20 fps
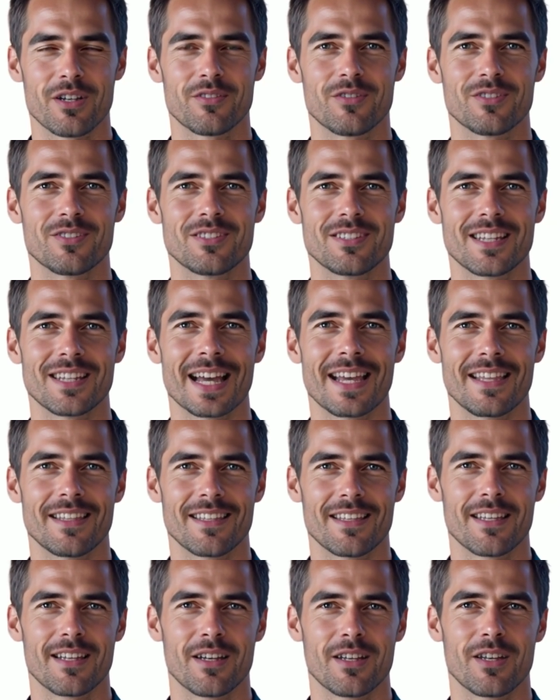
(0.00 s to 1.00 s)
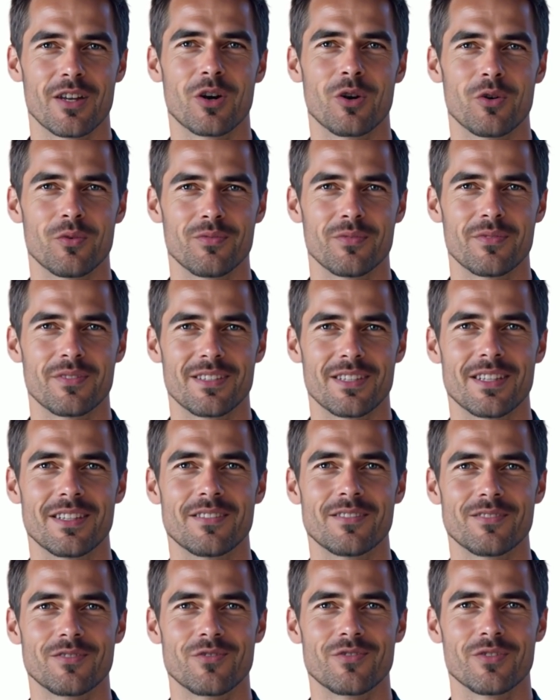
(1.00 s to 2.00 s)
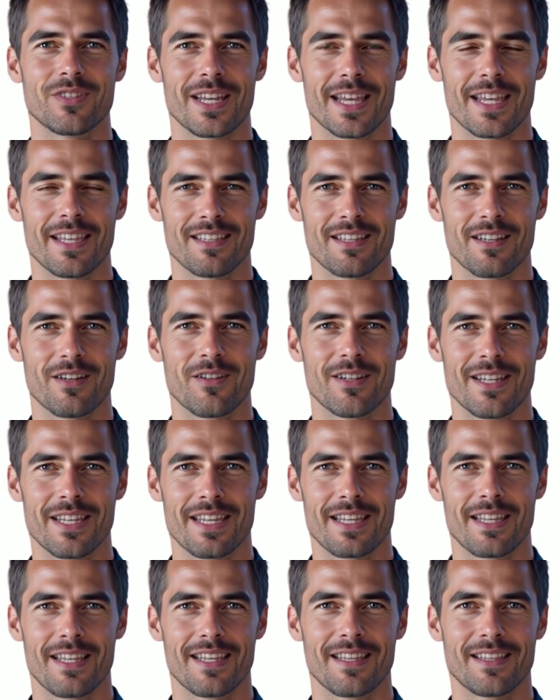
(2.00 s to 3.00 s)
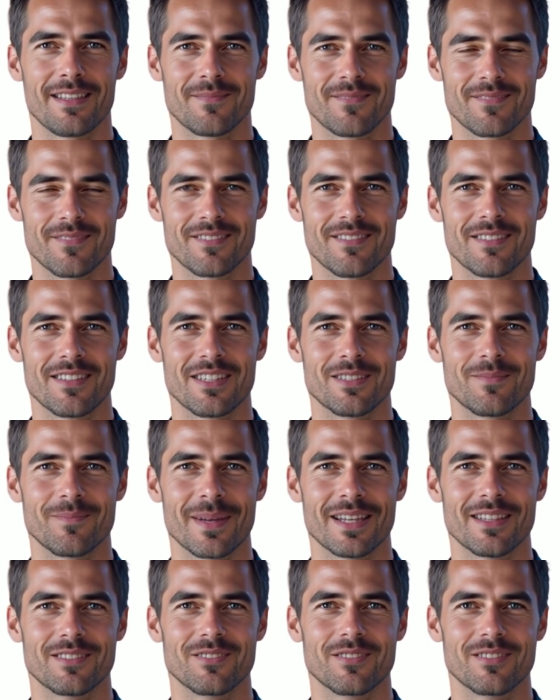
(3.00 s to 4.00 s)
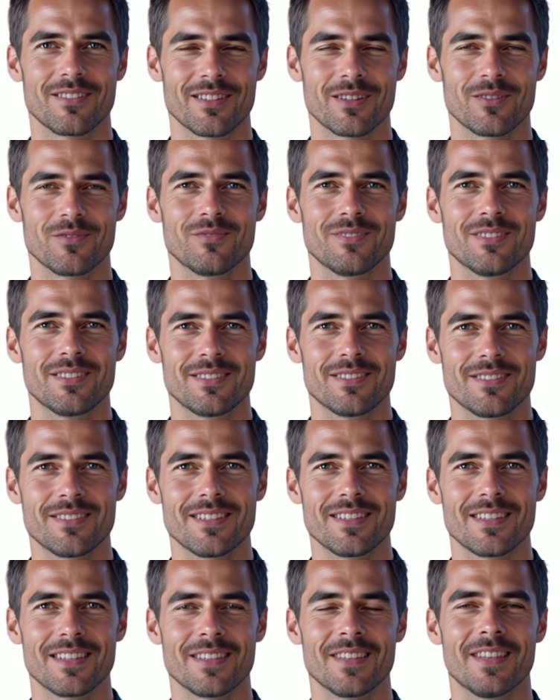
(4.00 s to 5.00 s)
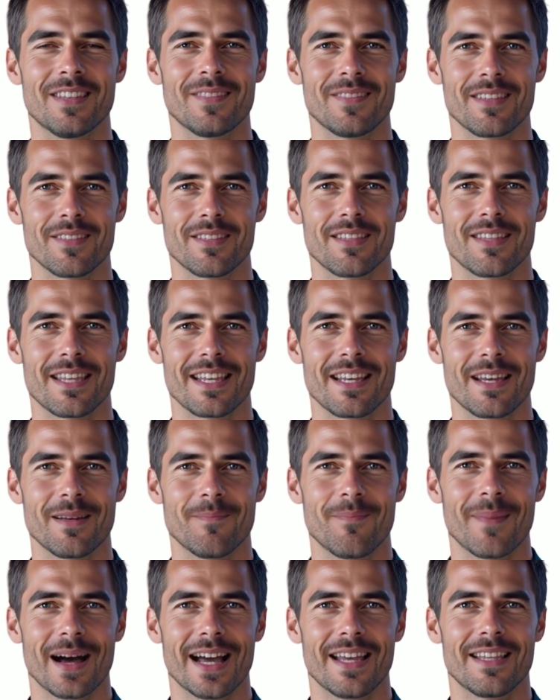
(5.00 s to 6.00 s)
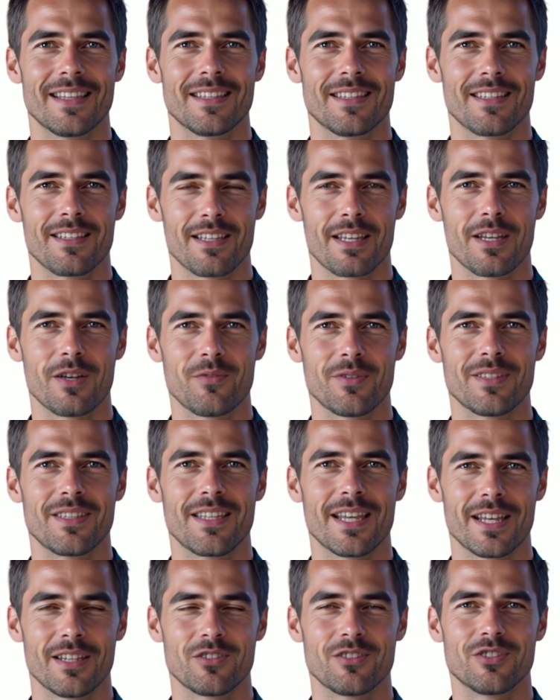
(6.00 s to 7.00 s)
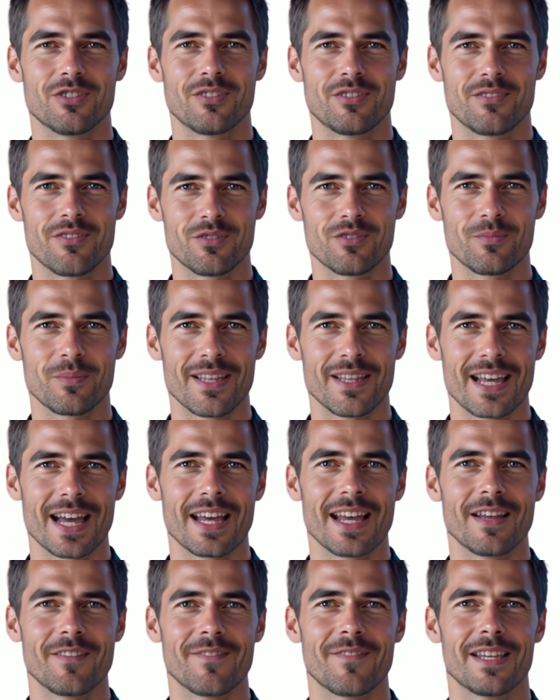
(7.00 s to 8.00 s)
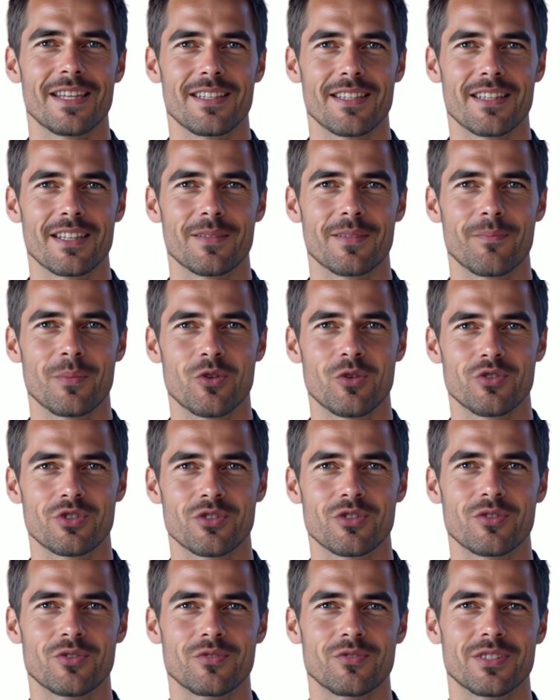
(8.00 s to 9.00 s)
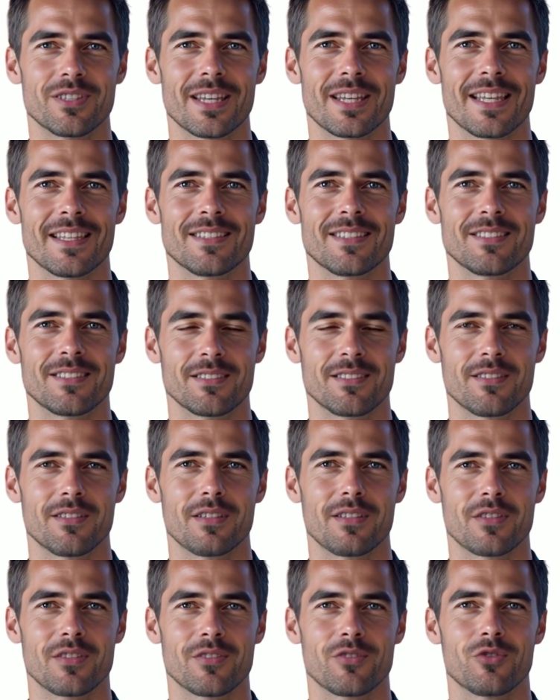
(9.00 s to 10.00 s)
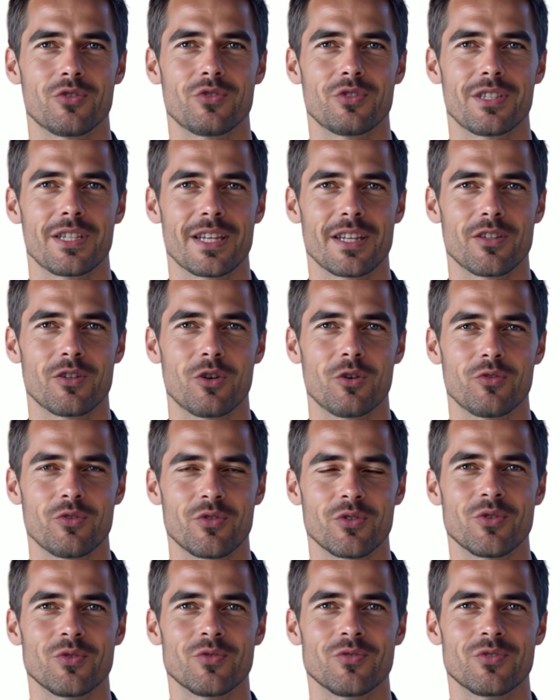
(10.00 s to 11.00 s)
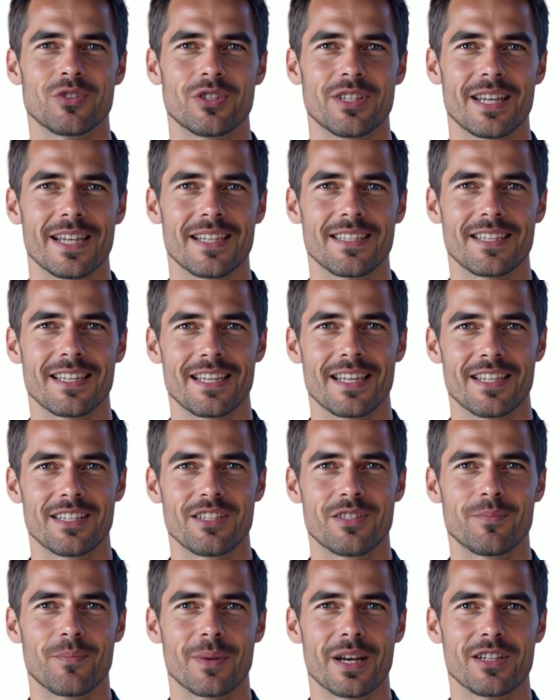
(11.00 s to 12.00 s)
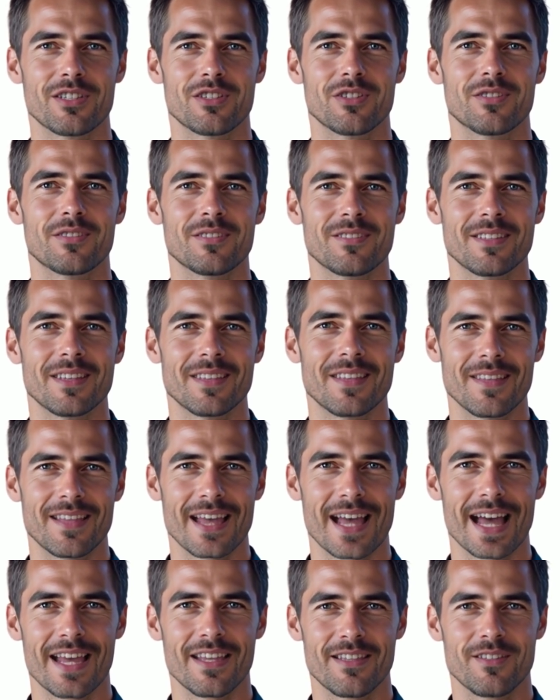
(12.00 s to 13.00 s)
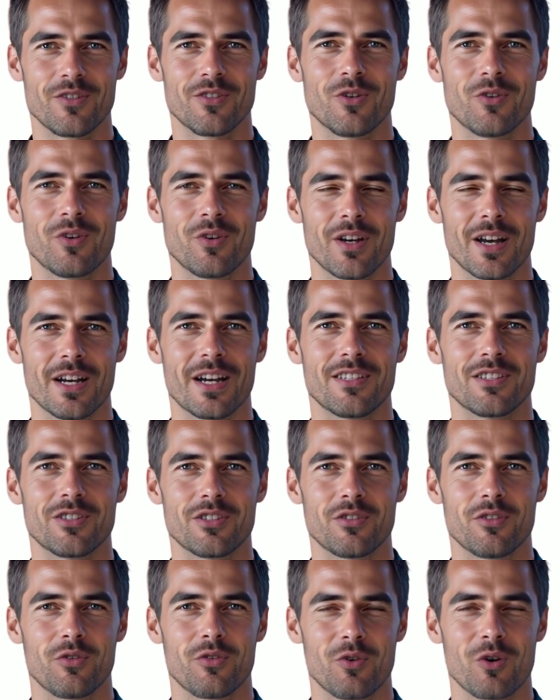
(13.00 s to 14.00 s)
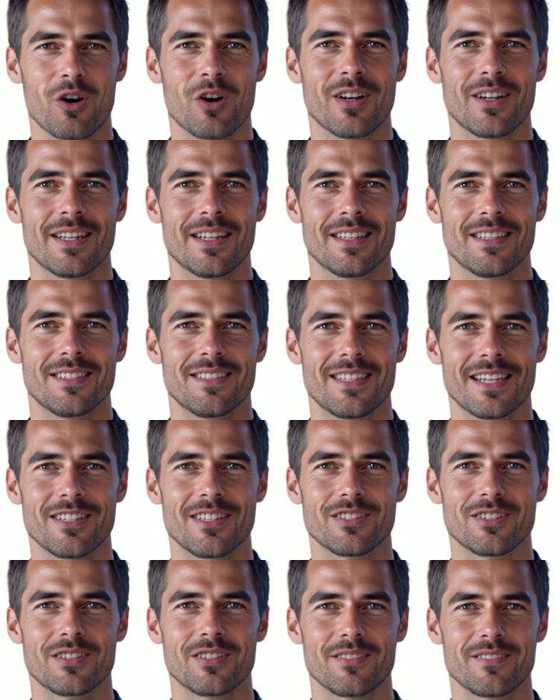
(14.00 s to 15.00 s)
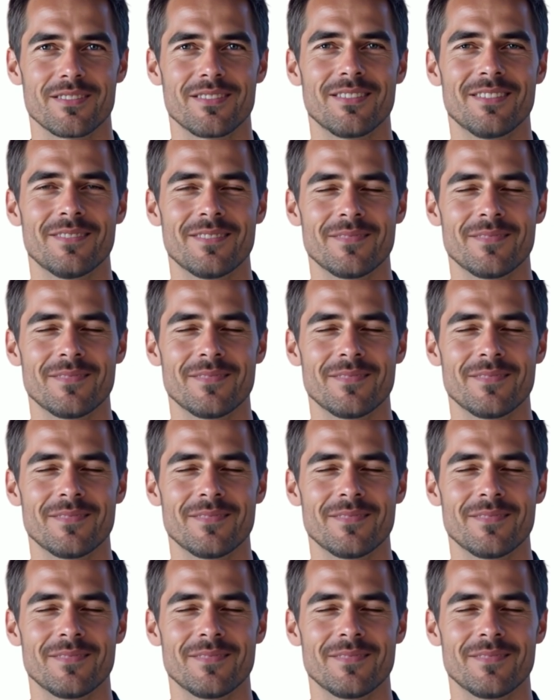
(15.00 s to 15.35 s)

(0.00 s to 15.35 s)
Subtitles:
understanding alone didn't create their healing, Dispenza notes. They combined clear intentions with elevated emotional states to signal new genetic expression and neurological organization.